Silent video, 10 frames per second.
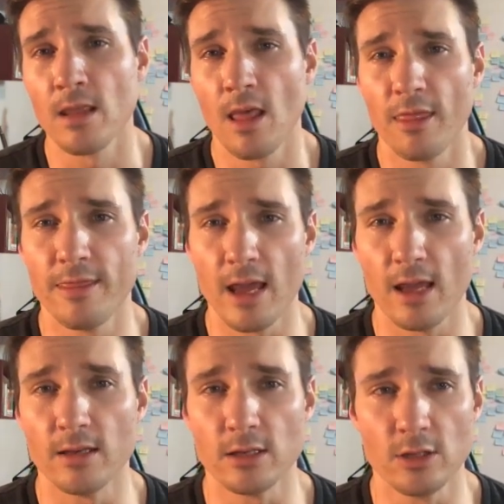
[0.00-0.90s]

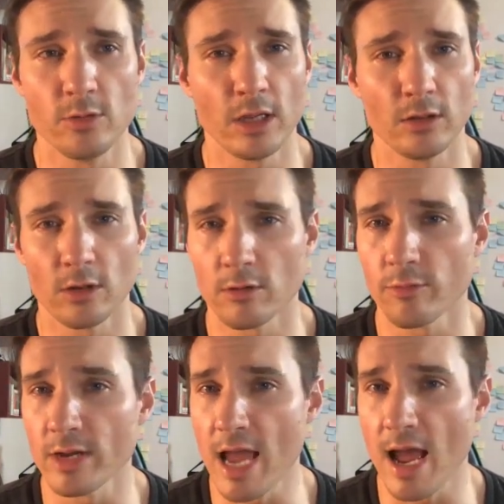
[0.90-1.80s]
then you can learn
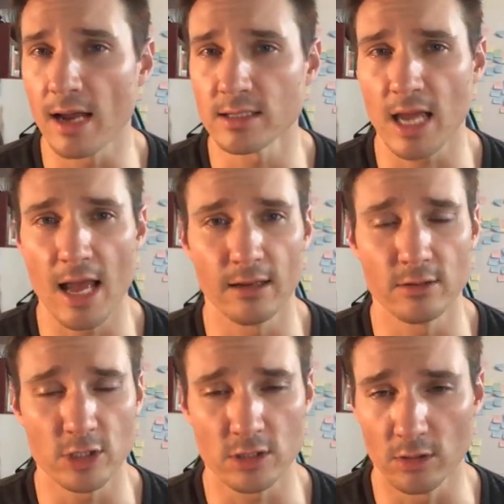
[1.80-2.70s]
React and
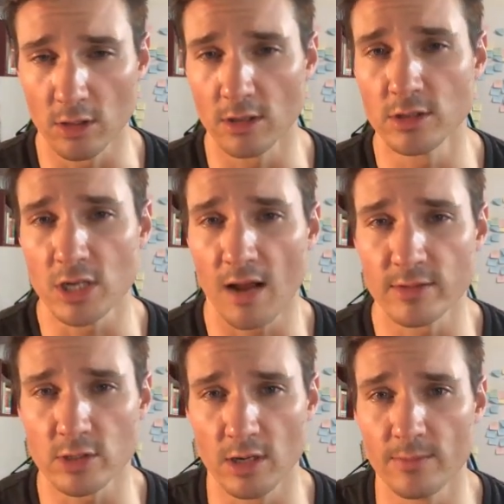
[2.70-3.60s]
just learn
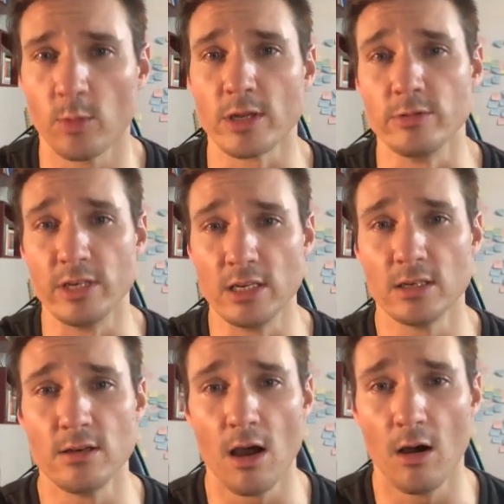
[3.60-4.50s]
JavaScript, what you need to
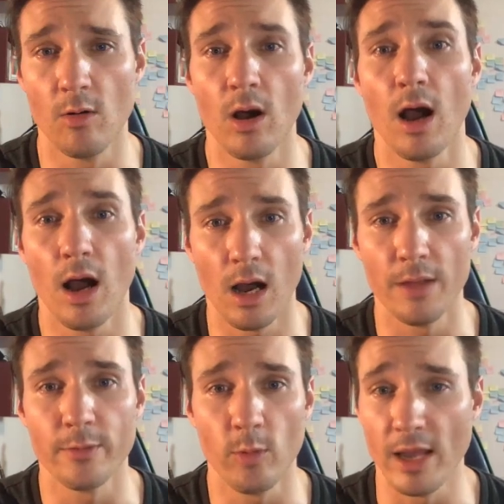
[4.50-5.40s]
know
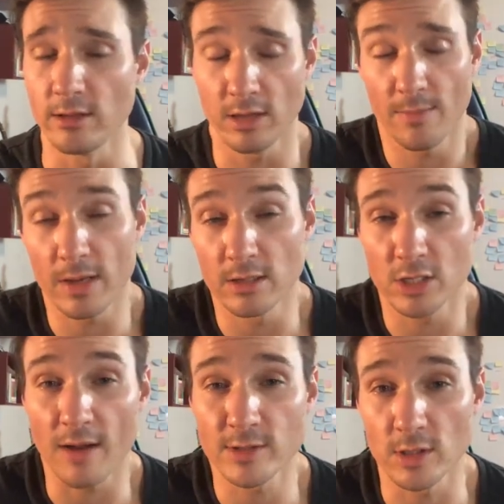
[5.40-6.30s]
on the way. You'll get better at
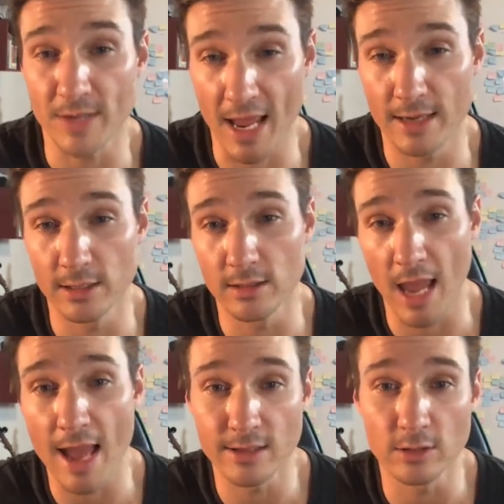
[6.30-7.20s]
JavaScript
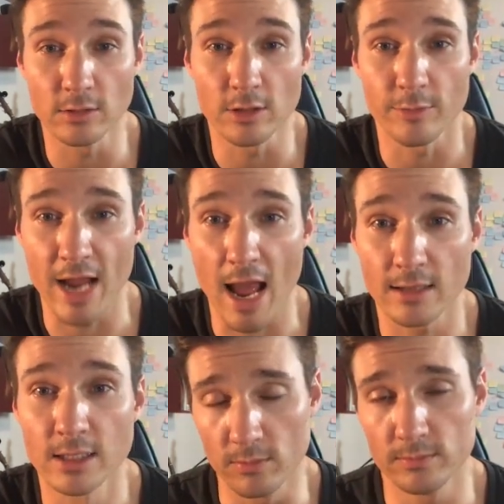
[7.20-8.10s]
and you'll learn
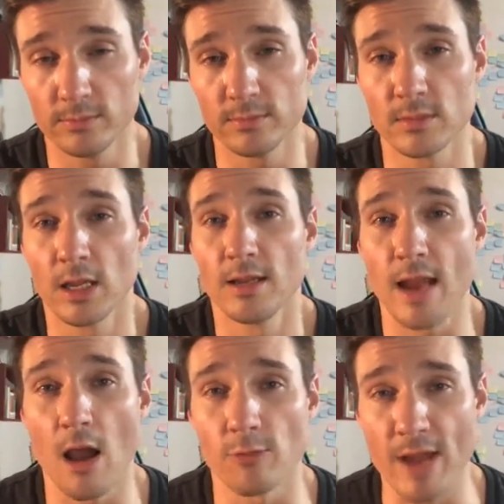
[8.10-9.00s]
React.
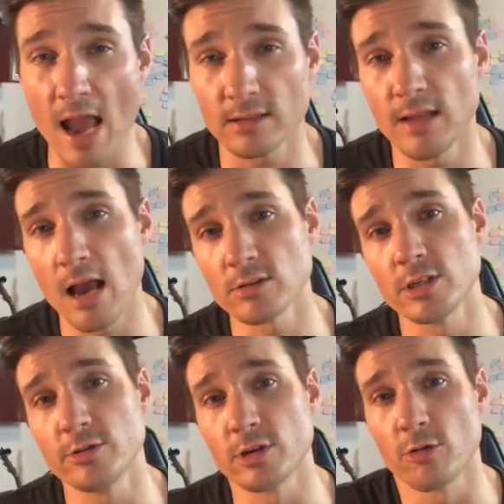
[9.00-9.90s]
Now, React allows
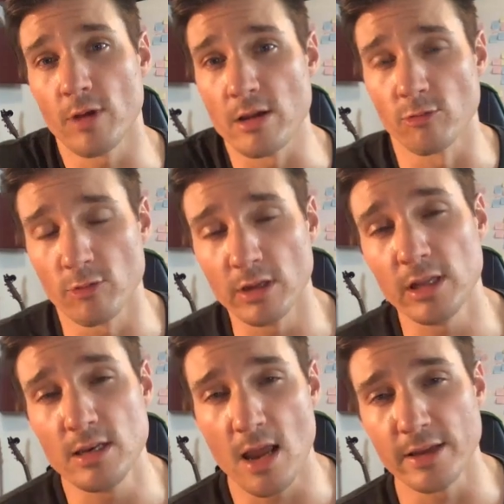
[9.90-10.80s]
you to create
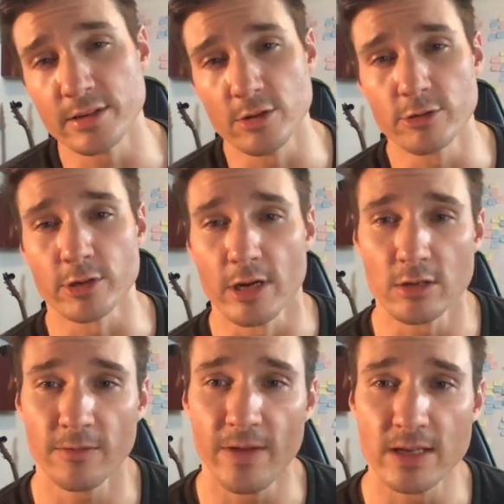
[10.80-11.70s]
really nice user
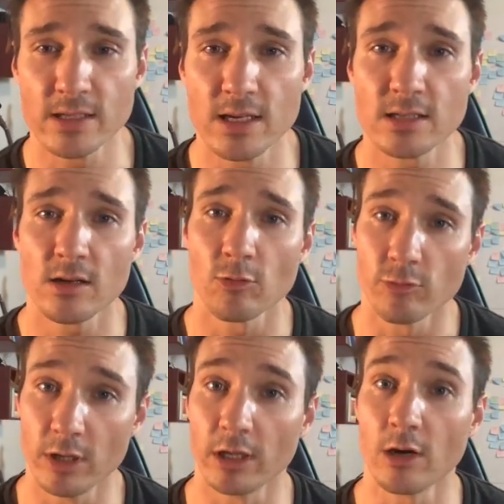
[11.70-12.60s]
interfaces
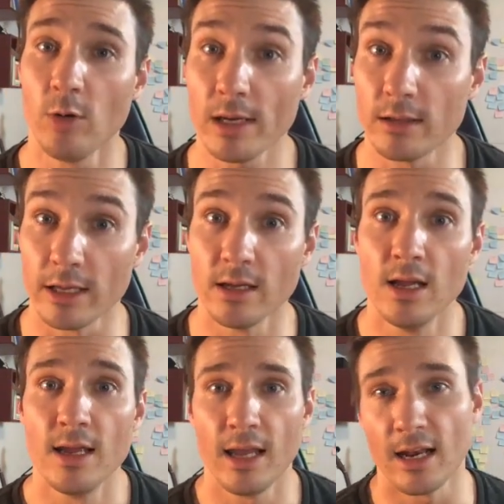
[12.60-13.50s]
really quickly.
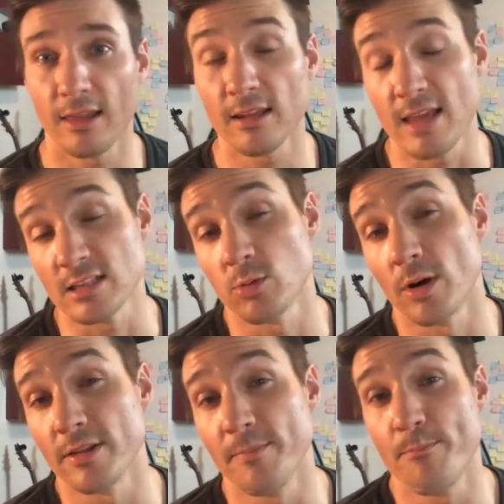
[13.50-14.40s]
And I think that's
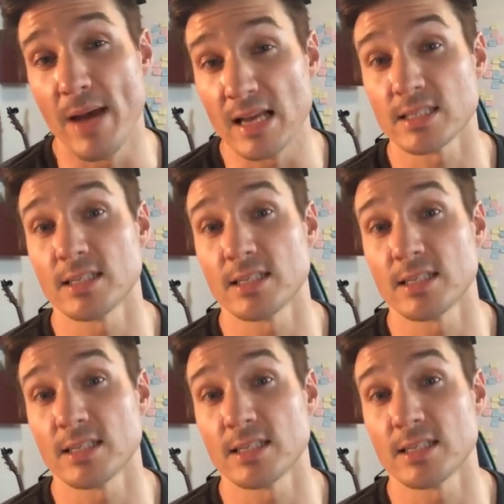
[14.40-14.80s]
one of the best